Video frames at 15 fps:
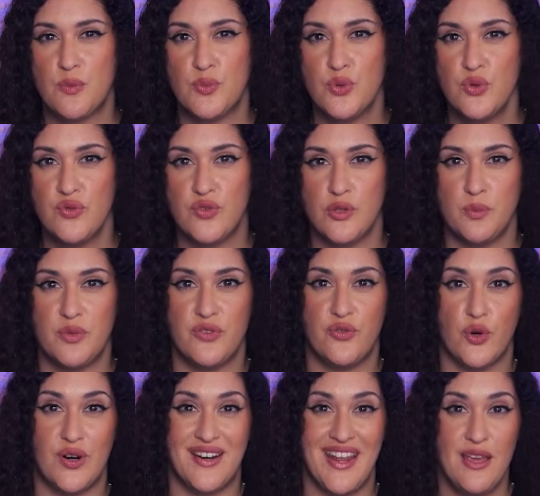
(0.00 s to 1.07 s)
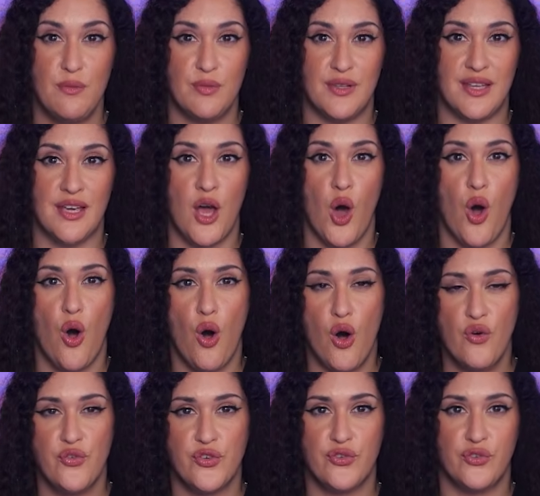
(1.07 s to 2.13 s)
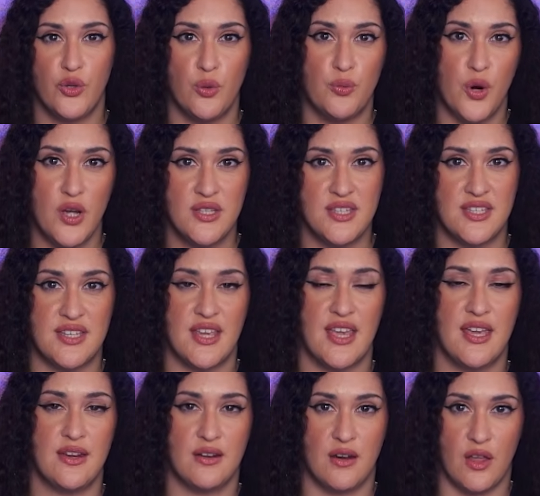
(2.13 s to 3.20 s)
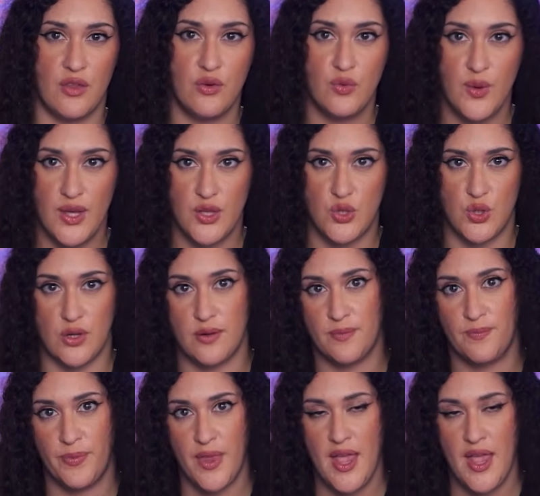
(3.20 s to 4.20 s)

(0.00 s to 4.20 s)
approval before enabling overflow processing in another region.